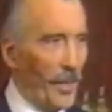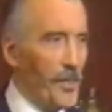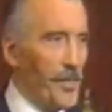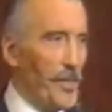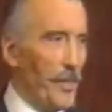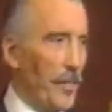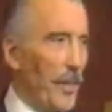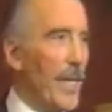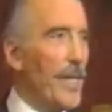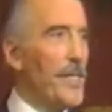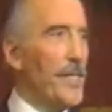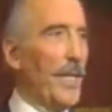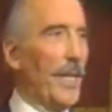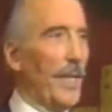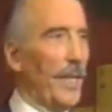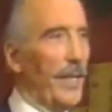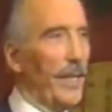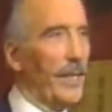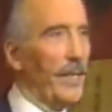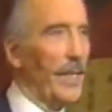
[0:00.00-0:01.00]
not
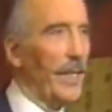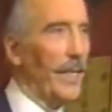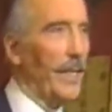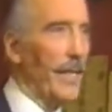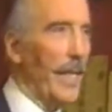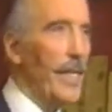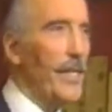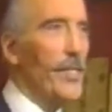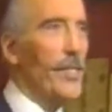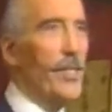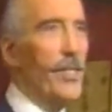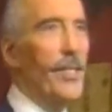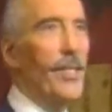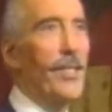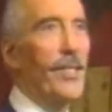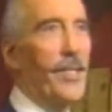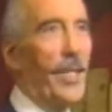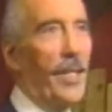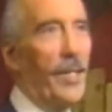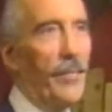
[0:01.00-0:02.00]
surprisingly, the
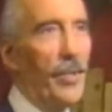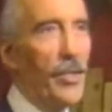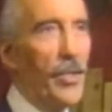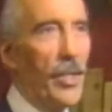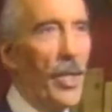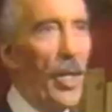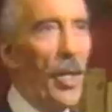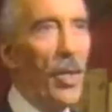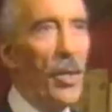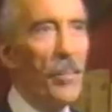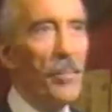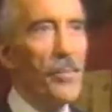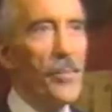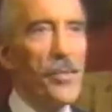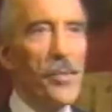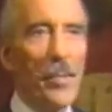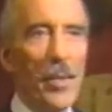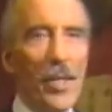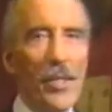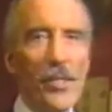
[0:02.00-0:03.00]
next television
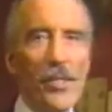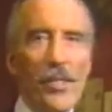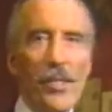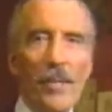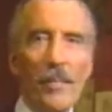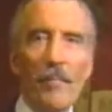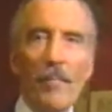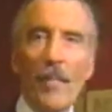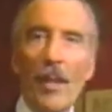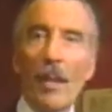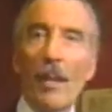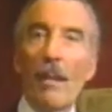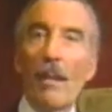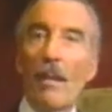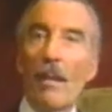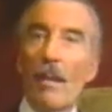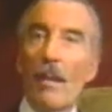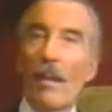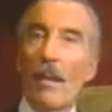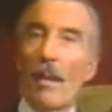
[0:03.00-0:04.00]
Holmes was,
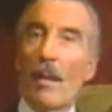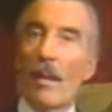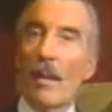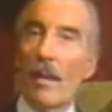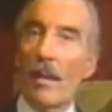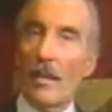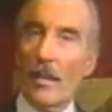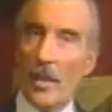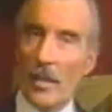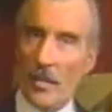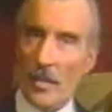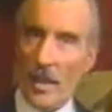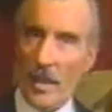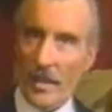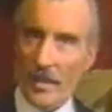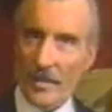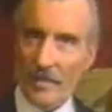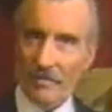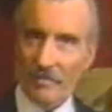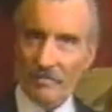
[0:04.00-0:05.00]
that's
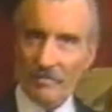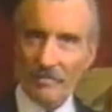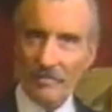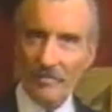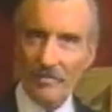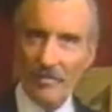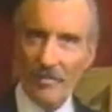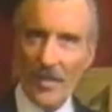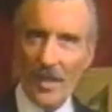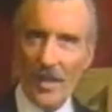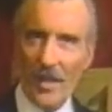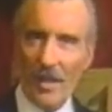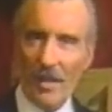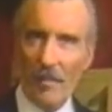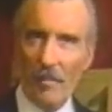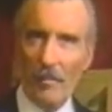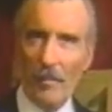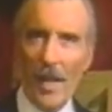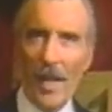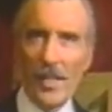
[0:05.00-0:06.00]
right,
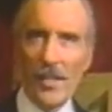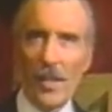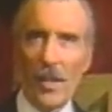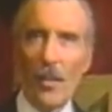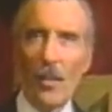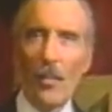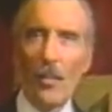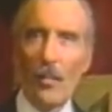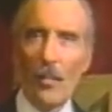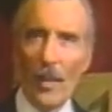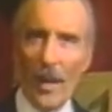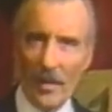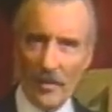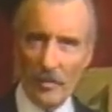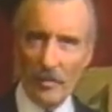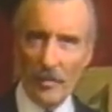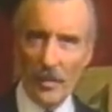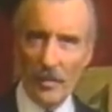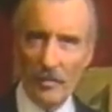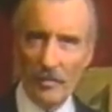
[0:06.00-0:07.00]
Basil
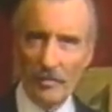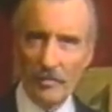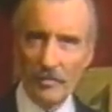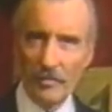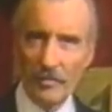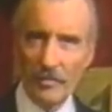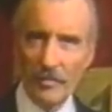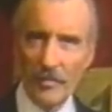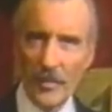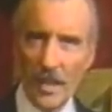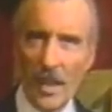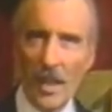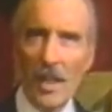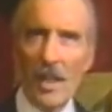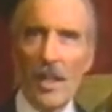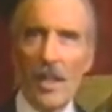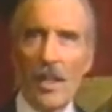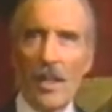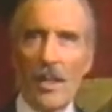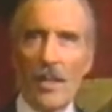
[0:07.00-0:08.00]
Rathbone.
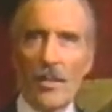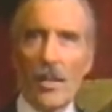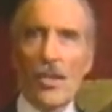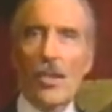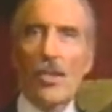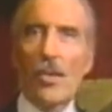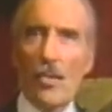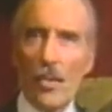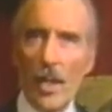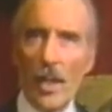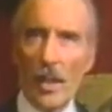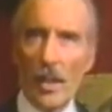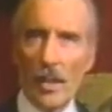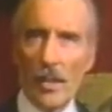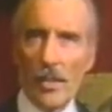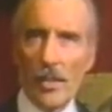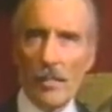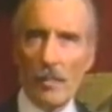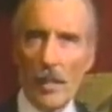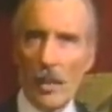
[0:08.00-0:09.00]
The
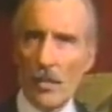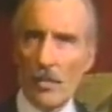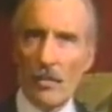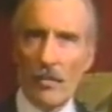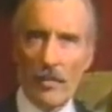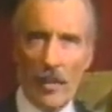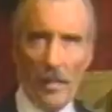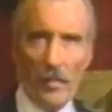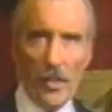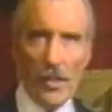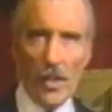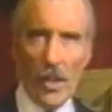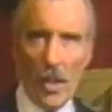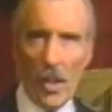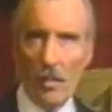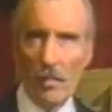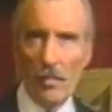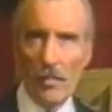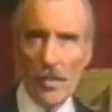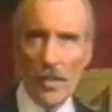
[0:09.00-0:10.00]
screen's most famous
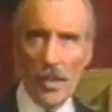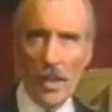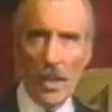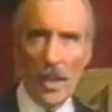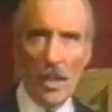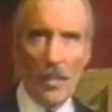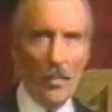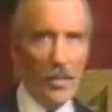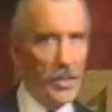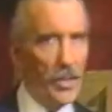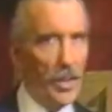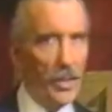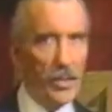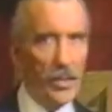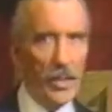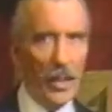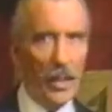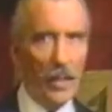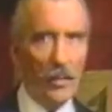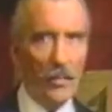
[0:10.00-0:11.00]
Holmes was
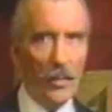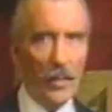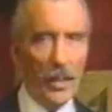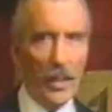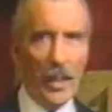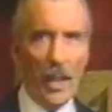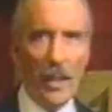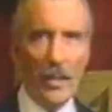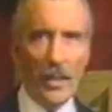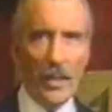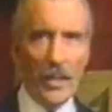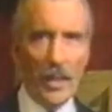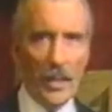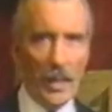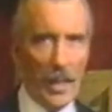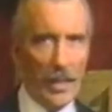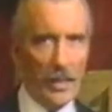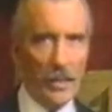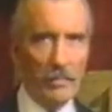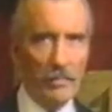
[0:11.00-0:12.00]
not done with the character
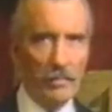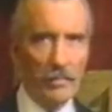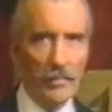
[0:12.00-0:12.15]
yet.